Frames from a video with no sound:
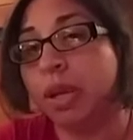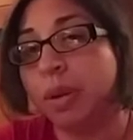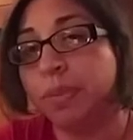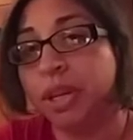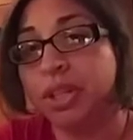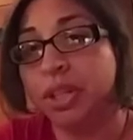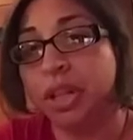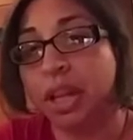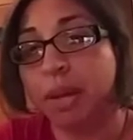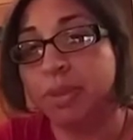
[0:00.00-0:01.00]
pretty sure
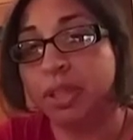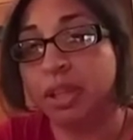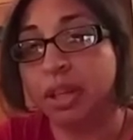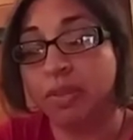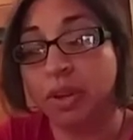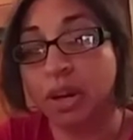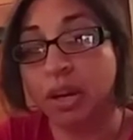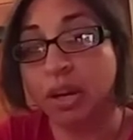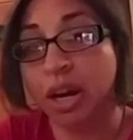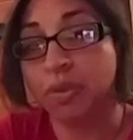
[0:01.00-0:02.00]
like a bazillion of you
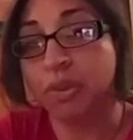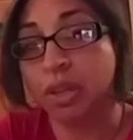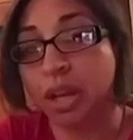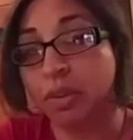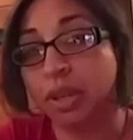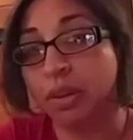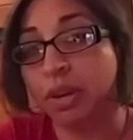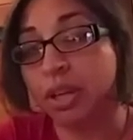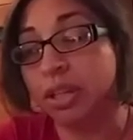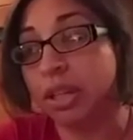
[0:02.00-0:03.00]
are out there
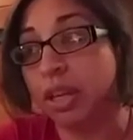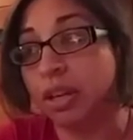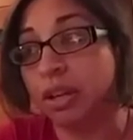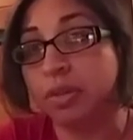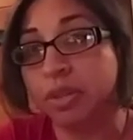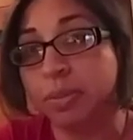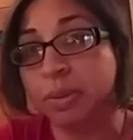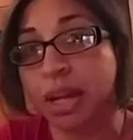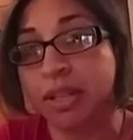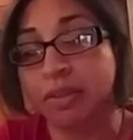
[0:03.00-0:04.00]
running to get your
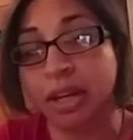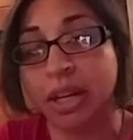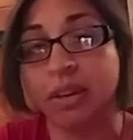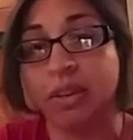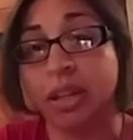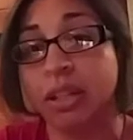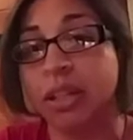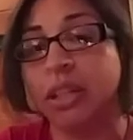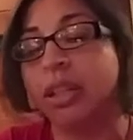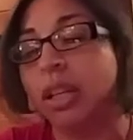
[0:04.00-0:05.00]
supplies right now, right?
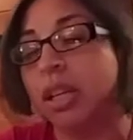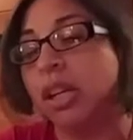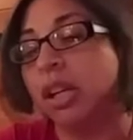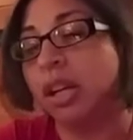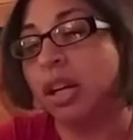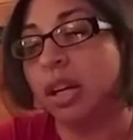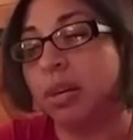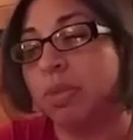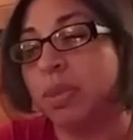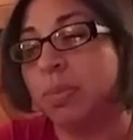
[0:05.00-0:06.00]

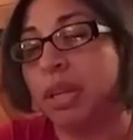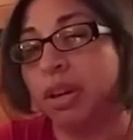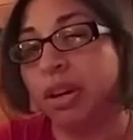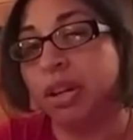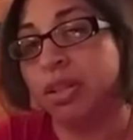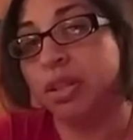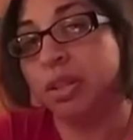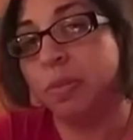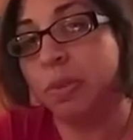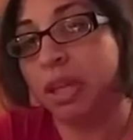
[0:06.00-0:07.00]
Just be
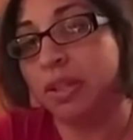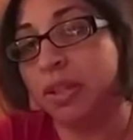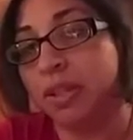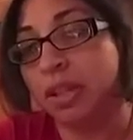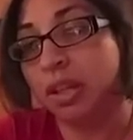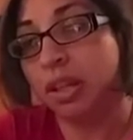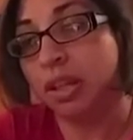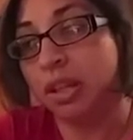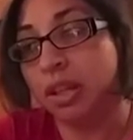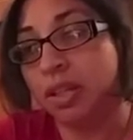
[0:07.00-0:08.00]
encouraged, because
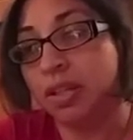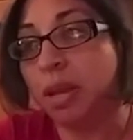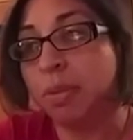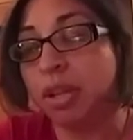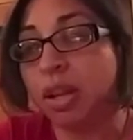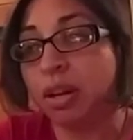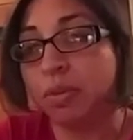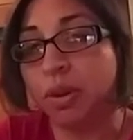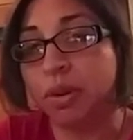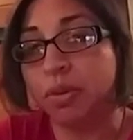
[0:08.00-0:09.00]
these can be long
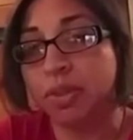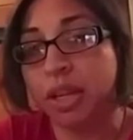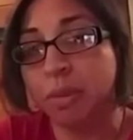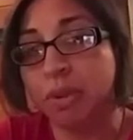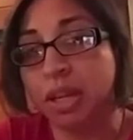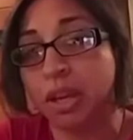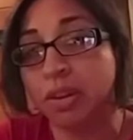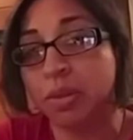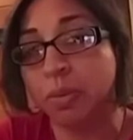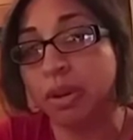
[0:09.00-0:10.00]
roads. They can be
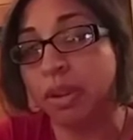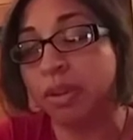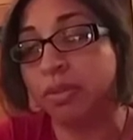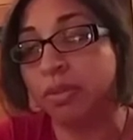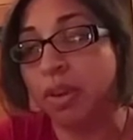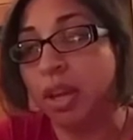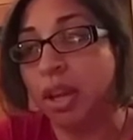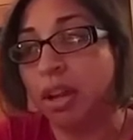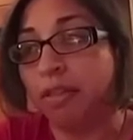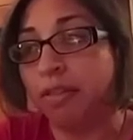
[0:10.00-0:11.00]
years worth of
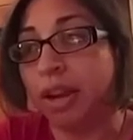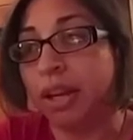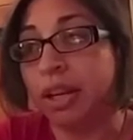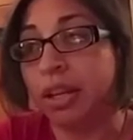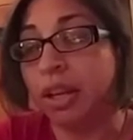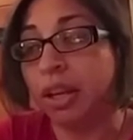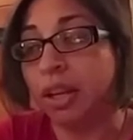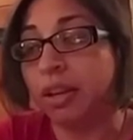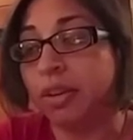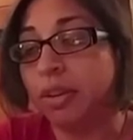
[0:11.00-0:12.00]
fighting,
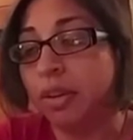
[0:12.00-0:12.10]
and